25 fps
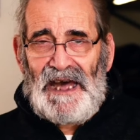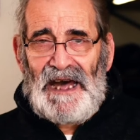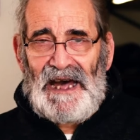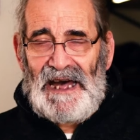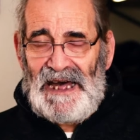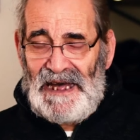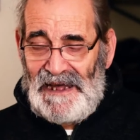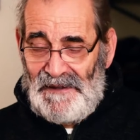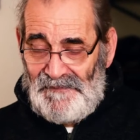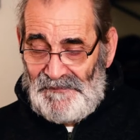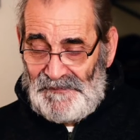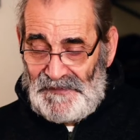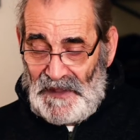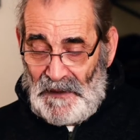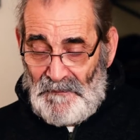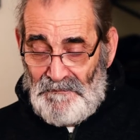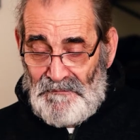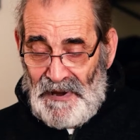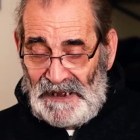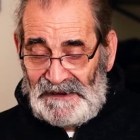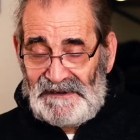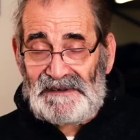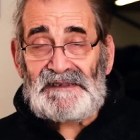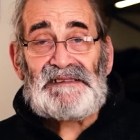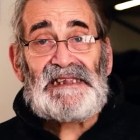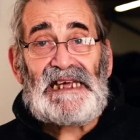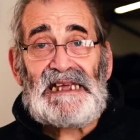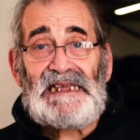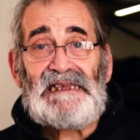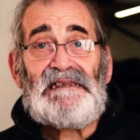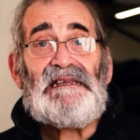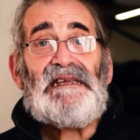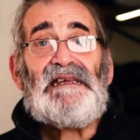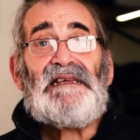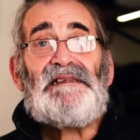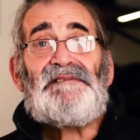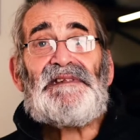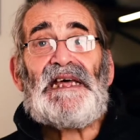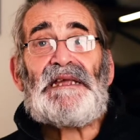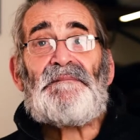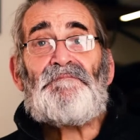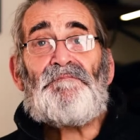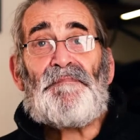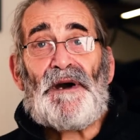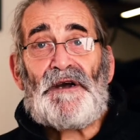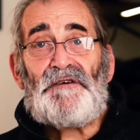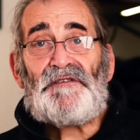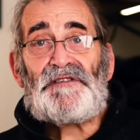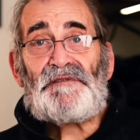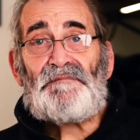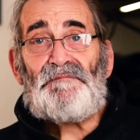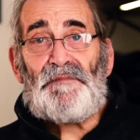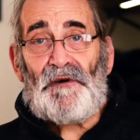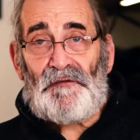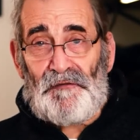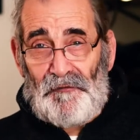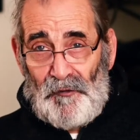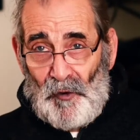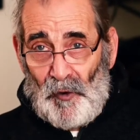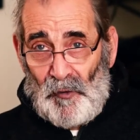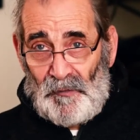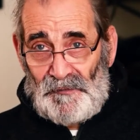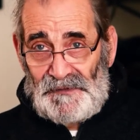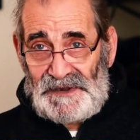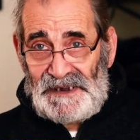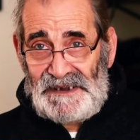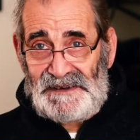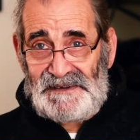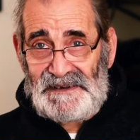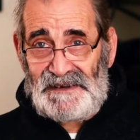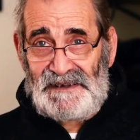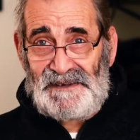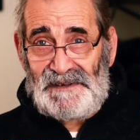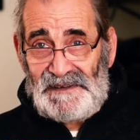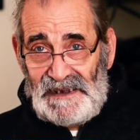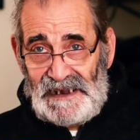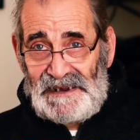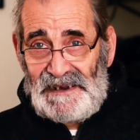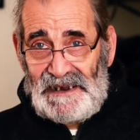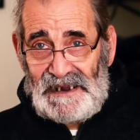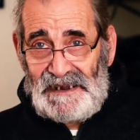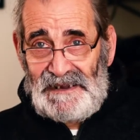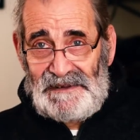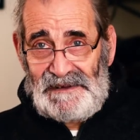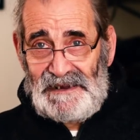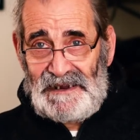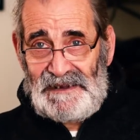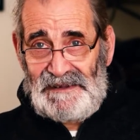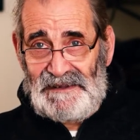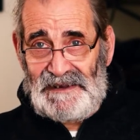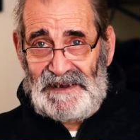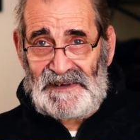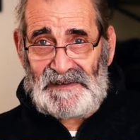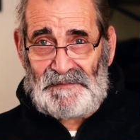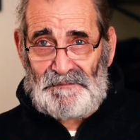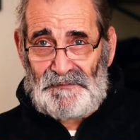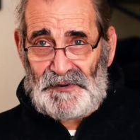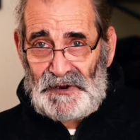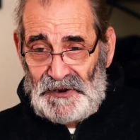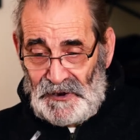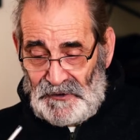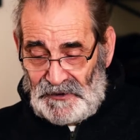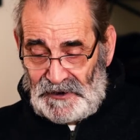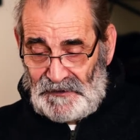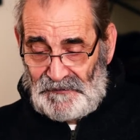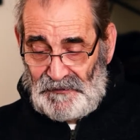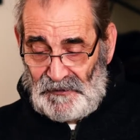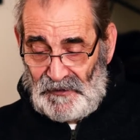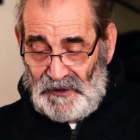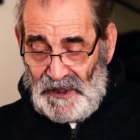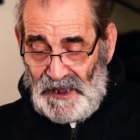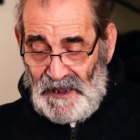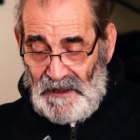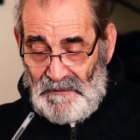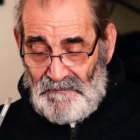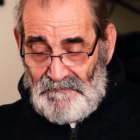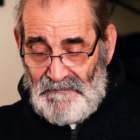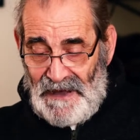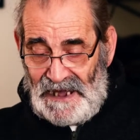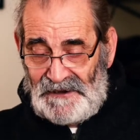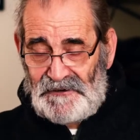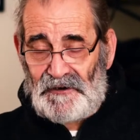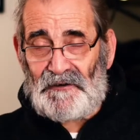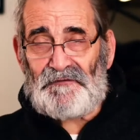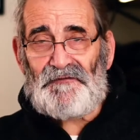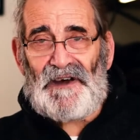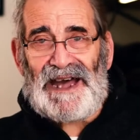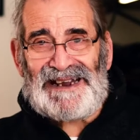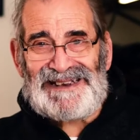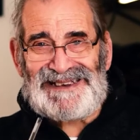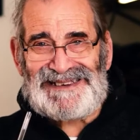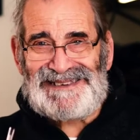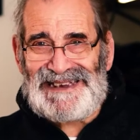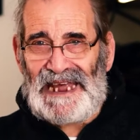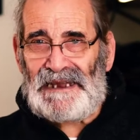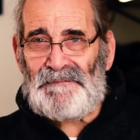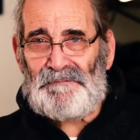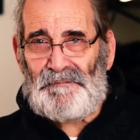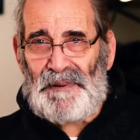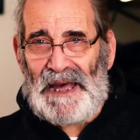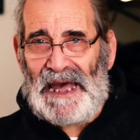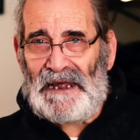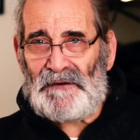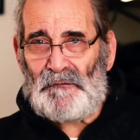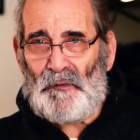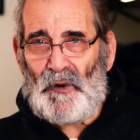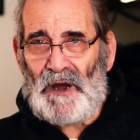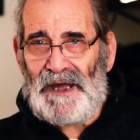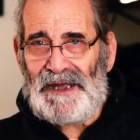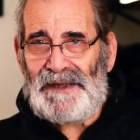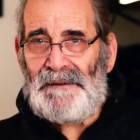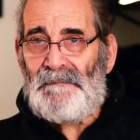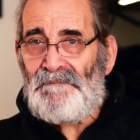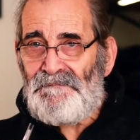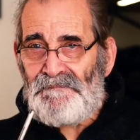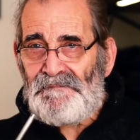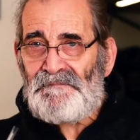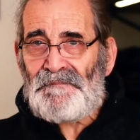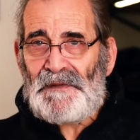but they both performed it in this beautiful, matter-of-fact, deadpan way.